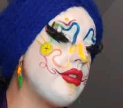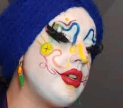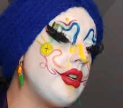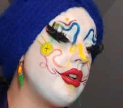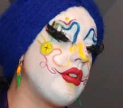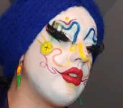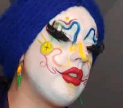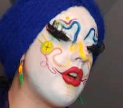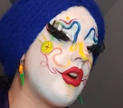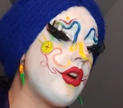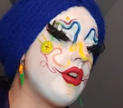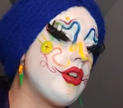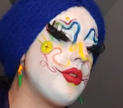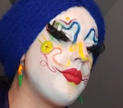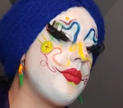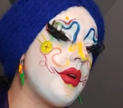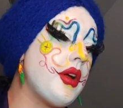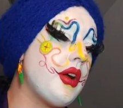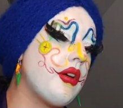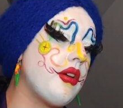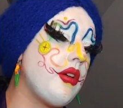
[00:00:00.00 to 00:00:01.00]
near a large
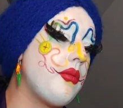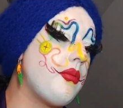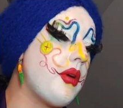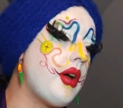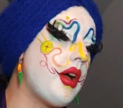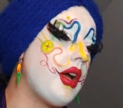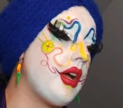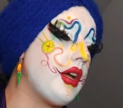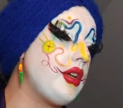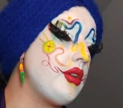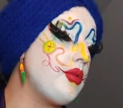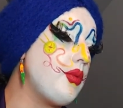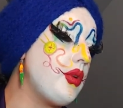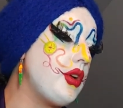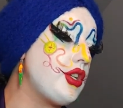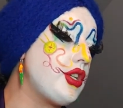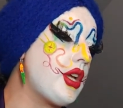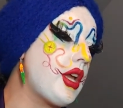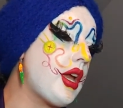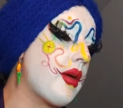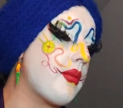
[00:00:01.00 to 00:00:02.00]
barrel behind
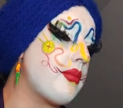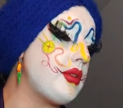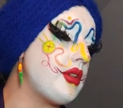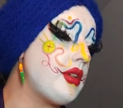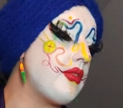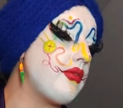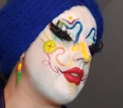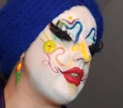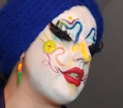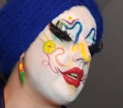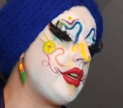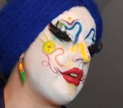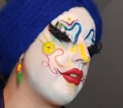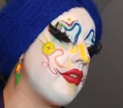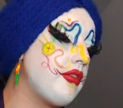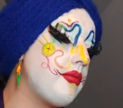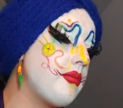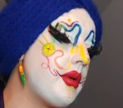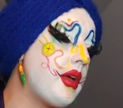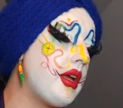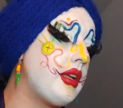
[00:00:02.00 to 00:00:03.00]
which Captain of the
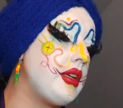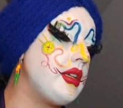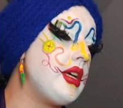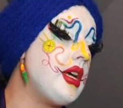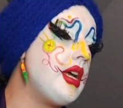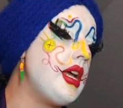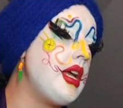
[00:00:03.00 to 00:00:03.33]
Tariff Men